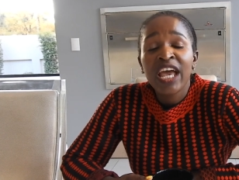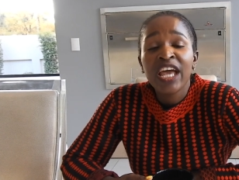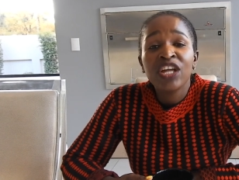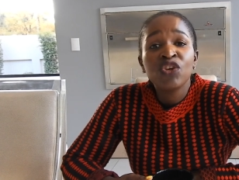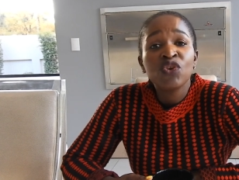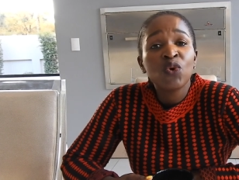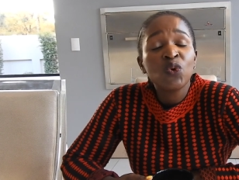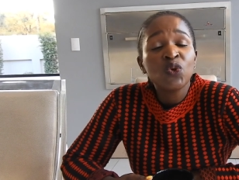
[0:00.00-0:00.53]

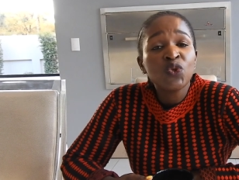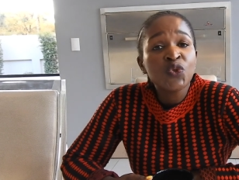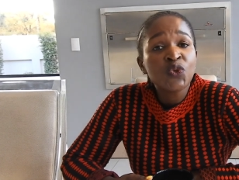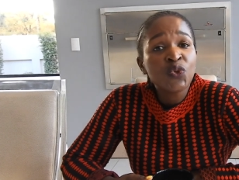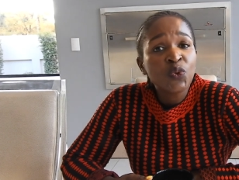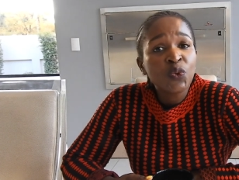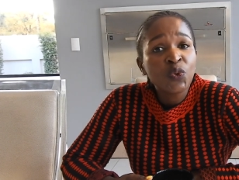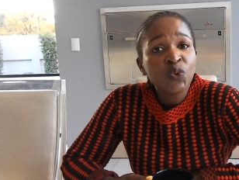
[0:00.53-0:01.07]
and
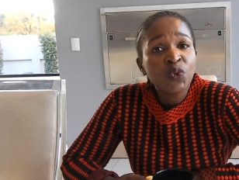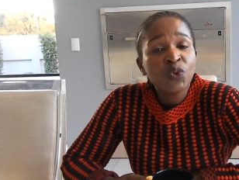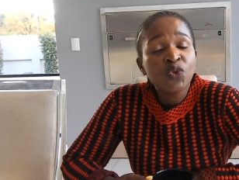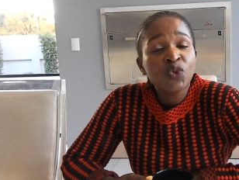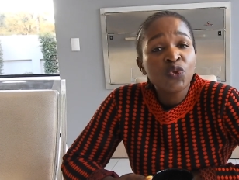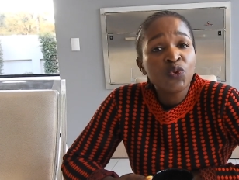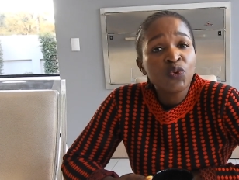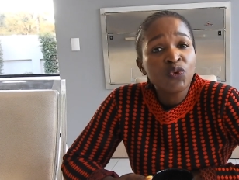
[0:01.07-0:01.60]
also
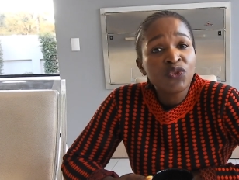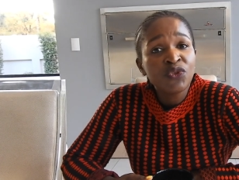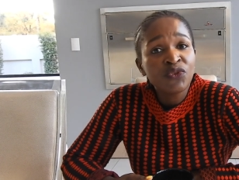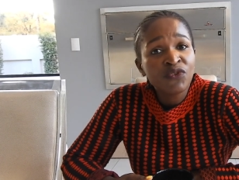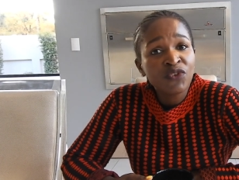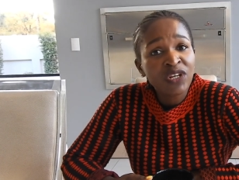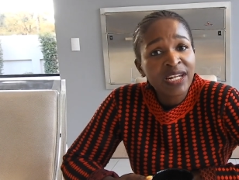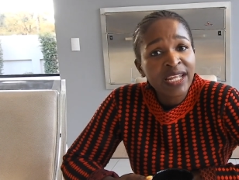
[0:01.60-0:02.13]

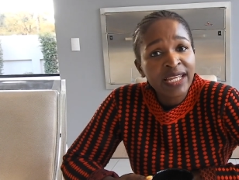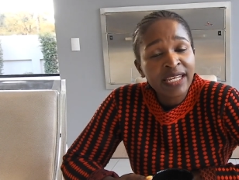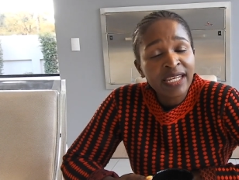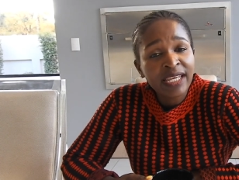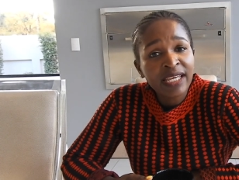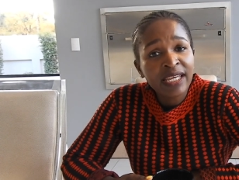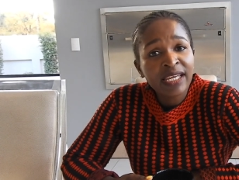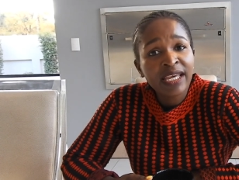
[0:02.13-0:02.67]
tools for
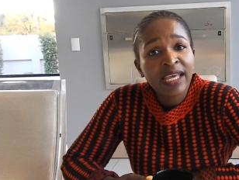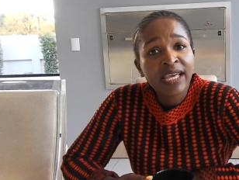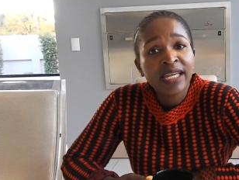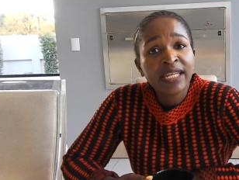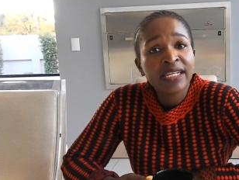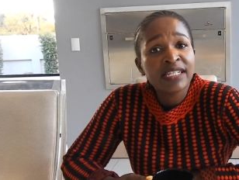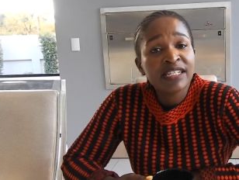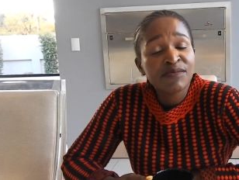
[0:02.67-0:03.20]
learning
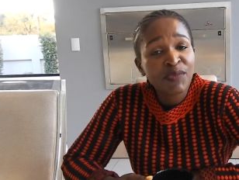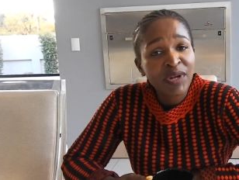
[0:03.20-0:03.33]
and